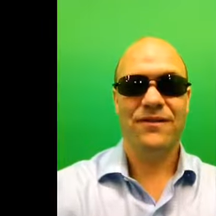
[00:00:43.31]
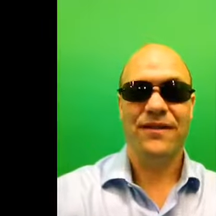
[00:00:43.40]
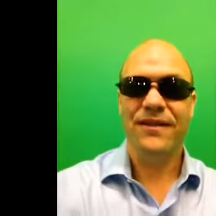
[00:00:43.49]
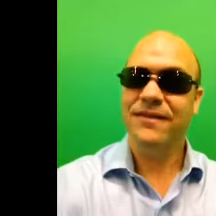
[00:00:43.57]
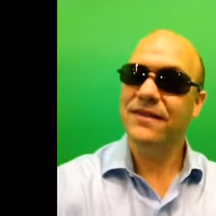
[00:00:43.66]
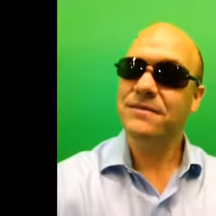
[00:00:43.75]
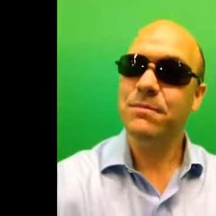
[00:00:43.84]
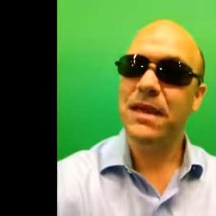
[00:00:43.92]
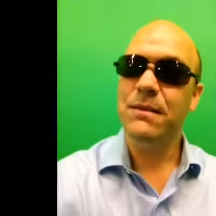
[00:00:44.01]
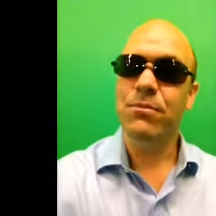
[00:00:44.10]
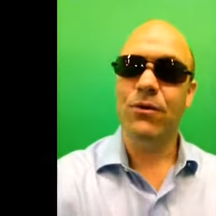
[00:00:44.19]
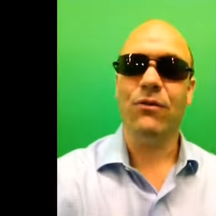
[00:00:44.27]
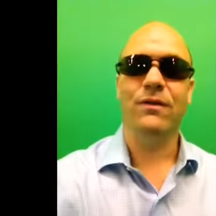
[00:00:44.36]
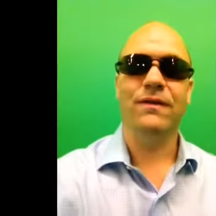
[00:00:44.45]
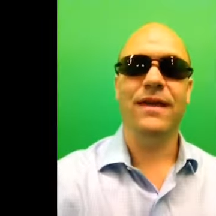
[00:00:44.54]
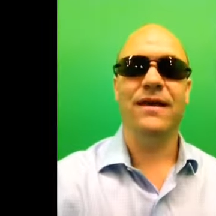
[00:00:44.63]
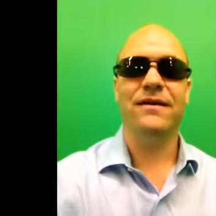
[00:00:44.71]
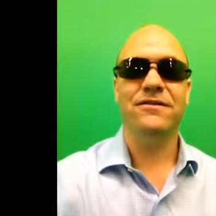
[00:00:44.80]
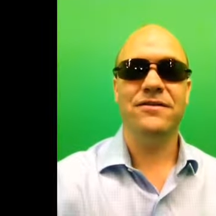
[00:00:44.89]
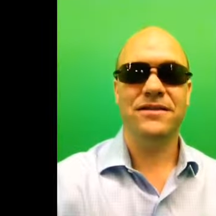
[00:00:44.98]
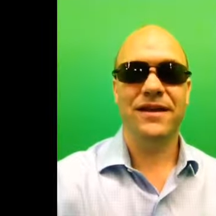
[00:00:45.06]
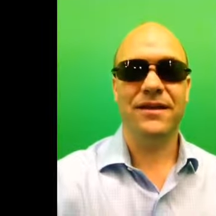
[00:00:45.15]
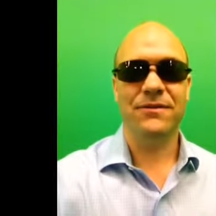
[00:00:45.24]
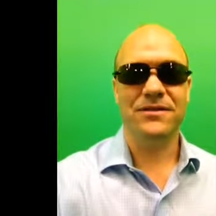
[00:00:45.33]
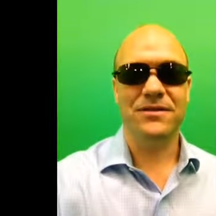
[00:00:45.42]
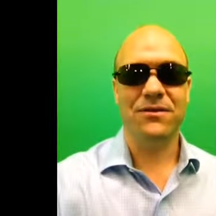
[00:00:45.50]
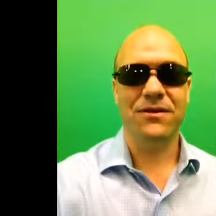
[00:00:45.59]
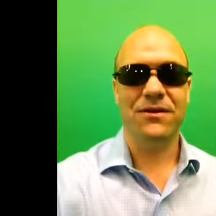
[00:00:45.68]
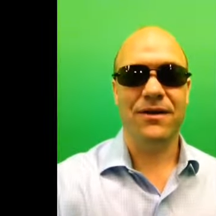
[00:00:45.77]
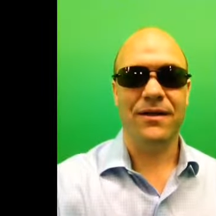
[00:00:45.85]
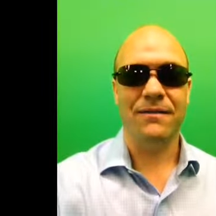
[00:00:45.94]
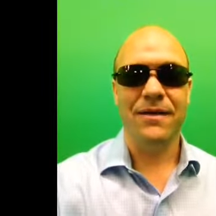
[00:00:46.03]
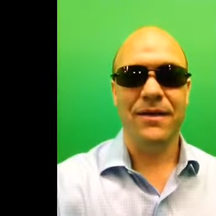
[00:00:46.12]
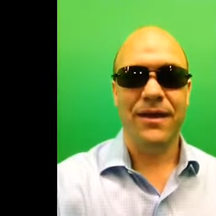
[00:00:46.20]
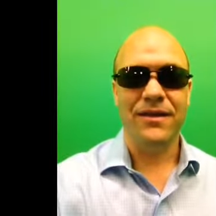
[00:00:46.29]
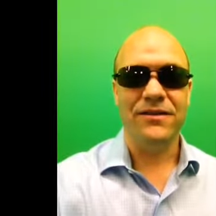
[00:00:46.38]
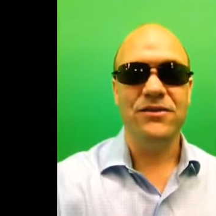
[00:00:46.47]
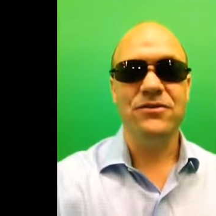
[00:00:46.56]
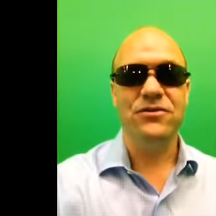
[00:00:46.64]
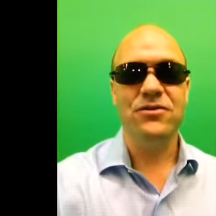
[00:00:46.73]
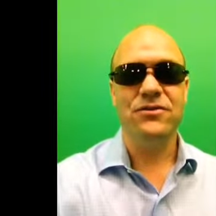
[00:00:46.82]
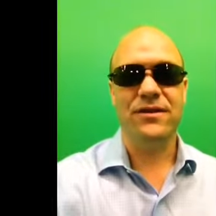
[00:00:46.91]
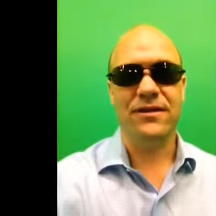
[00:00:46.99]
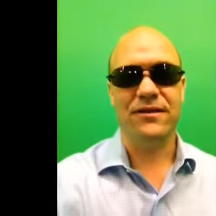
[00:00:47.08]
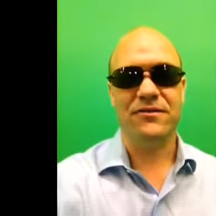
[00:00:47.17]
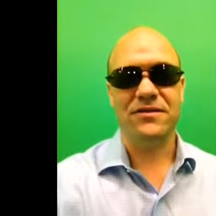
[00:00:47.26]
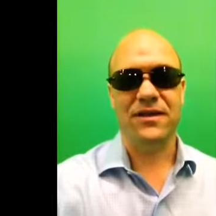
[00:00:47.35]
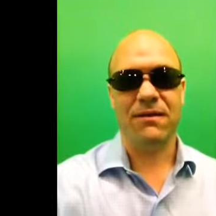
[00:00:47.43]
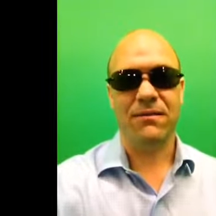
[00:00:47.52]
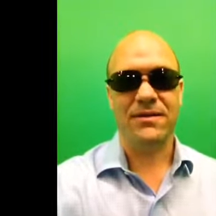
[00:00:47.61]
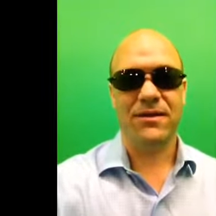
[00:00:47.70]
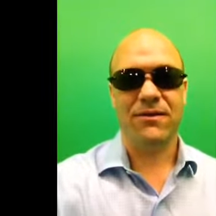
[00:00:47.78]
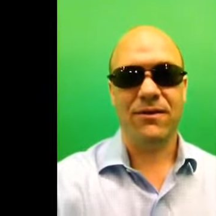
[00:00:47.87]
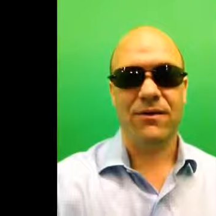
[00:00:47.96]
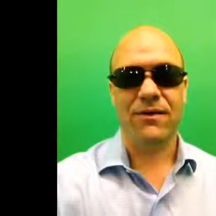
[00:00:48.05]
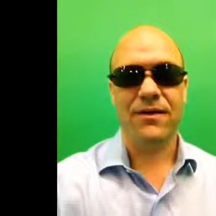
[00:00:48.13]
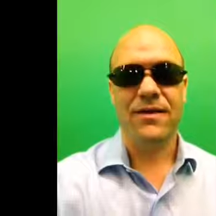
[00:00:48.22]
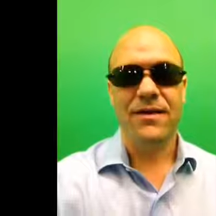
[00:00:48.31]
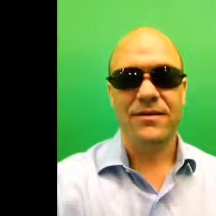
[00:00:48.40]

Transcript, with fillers: See, these people, they understand what's going on, and you too can understand what's going on.